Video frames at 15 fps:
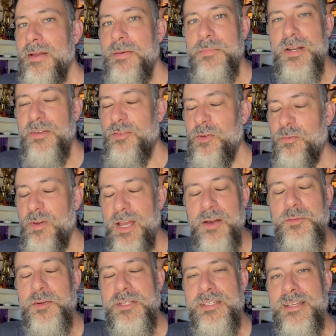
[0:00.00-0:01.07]
but if you've
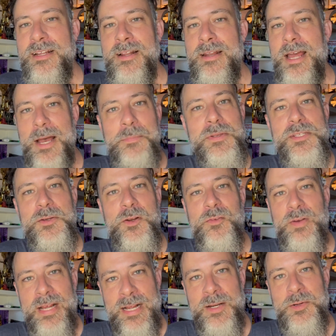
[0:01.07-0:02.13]
ever seen an episode
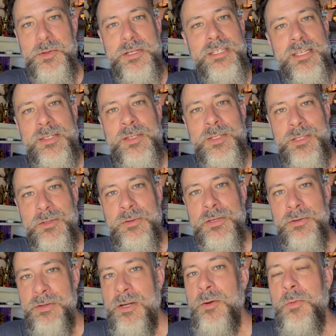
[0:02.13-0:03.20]
of Andor Season 2,
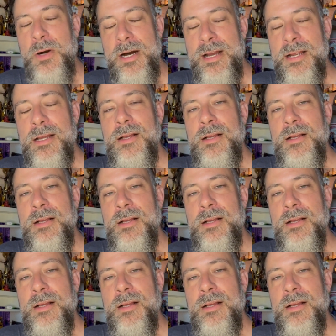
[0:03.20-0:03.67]
you know why.